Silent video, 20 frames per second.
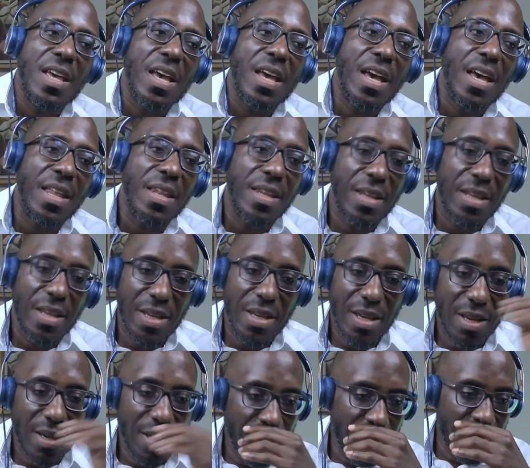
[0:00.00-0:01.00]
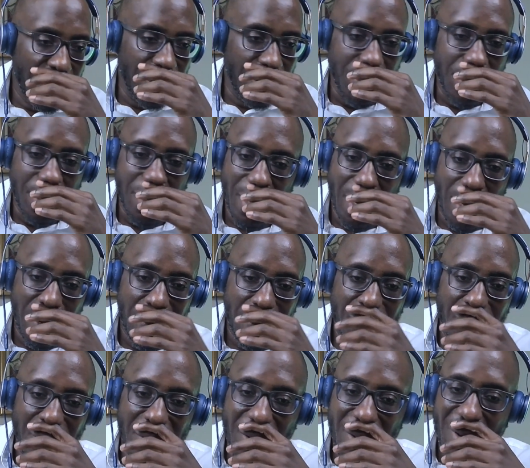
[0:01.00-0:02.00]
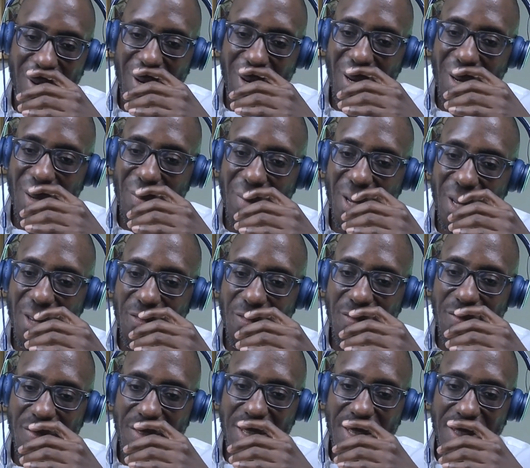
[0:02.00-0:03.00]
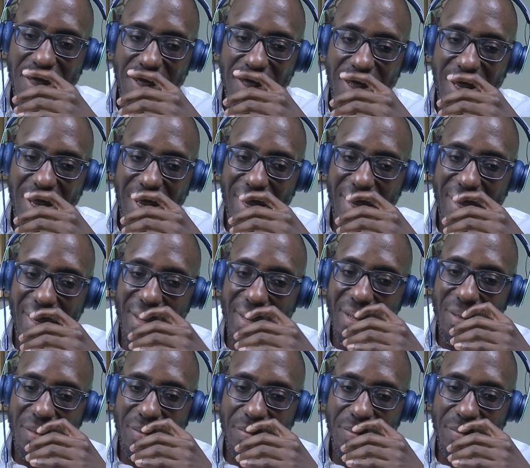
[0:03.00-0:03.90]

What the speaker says: And I could be wrong, but I feel like